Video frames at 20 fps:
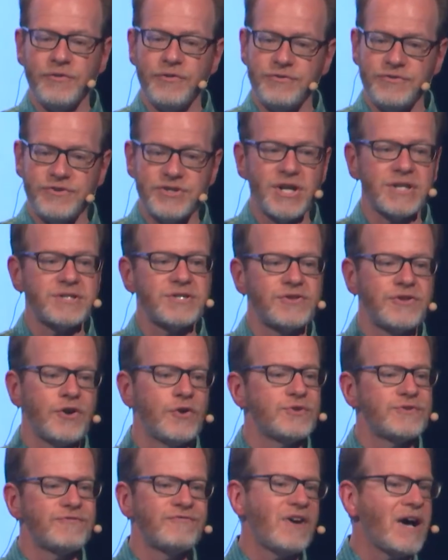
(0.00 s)
Just
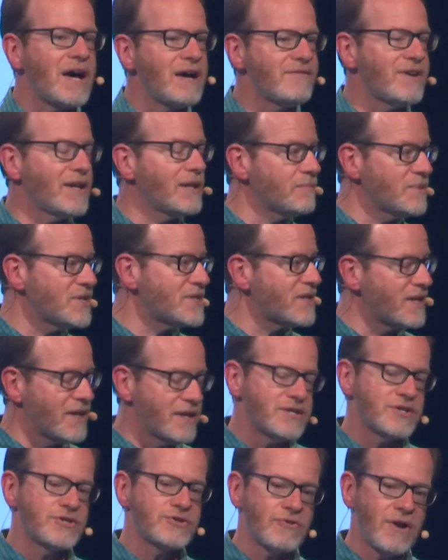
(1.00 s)
those 5 elements that I
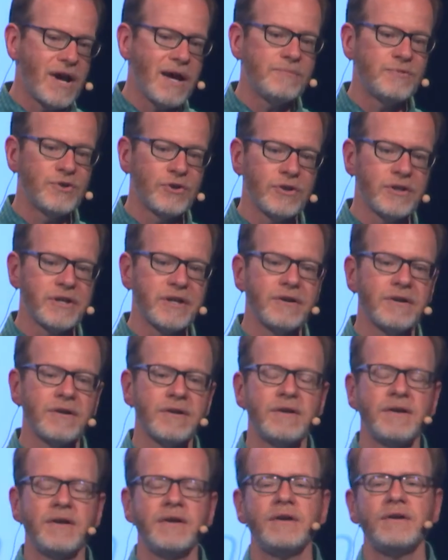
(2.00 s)
described earlier.
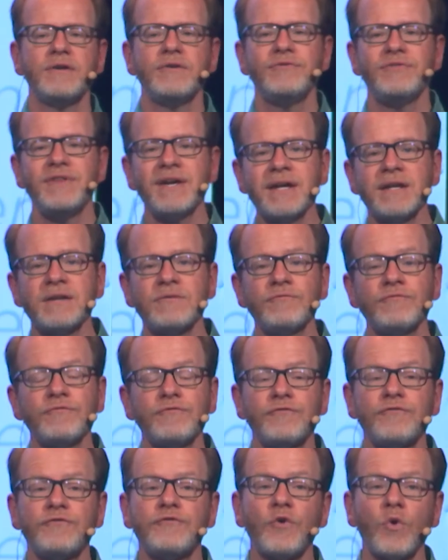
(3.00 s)
Then,
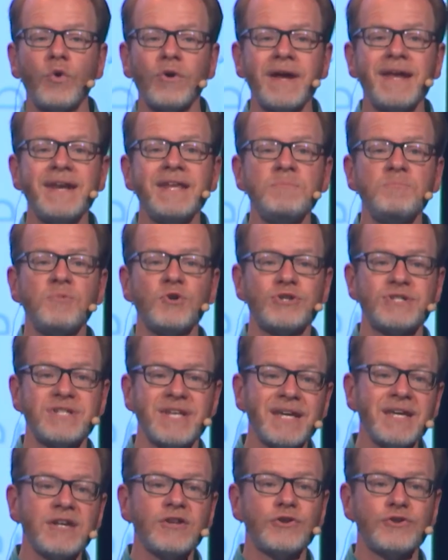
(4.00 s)
for any
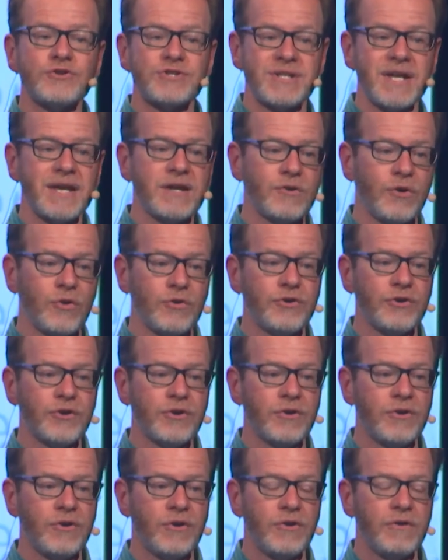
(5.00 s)
particular stakeholder,
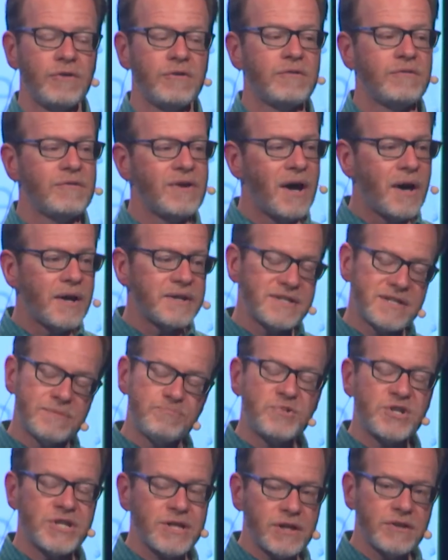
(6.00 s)
a
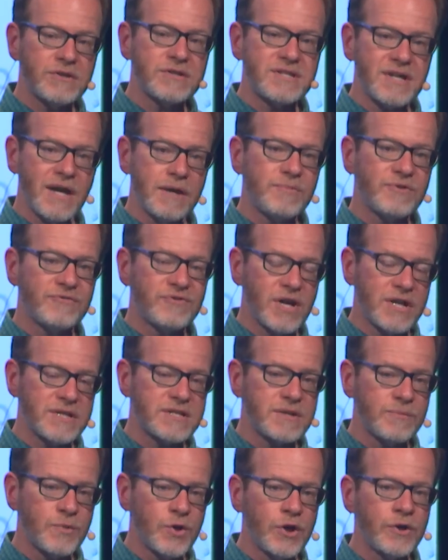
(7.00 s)
particular type of
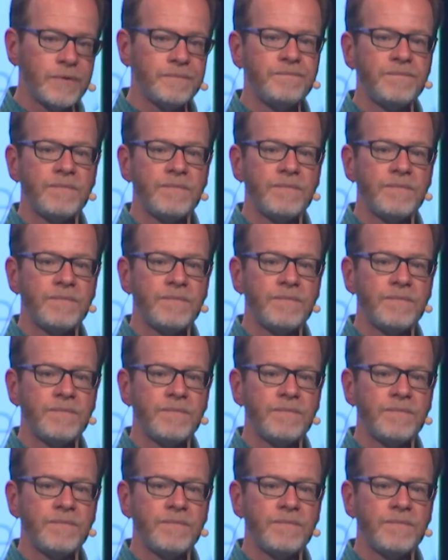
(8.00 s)
customer,